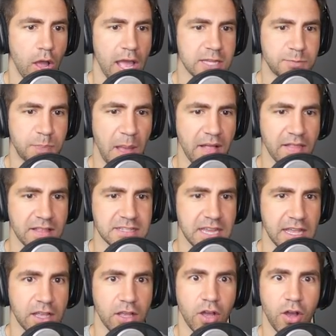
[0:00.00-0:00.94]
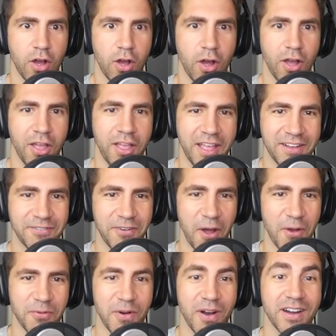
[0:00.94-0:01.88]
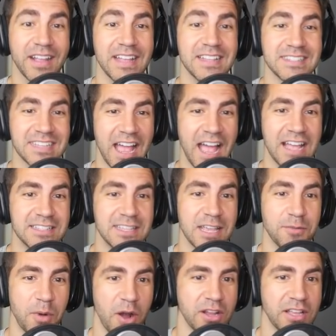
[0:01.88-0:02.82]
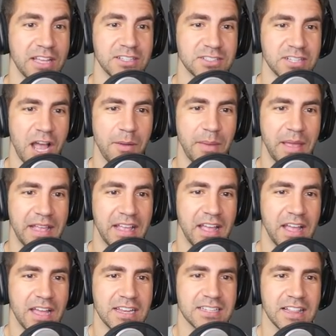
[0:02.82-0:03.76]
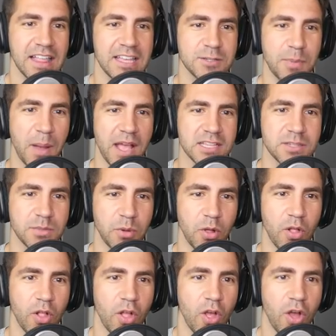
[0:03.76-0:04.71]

It's balancing. Road work and signs and markings coming. Delays possible.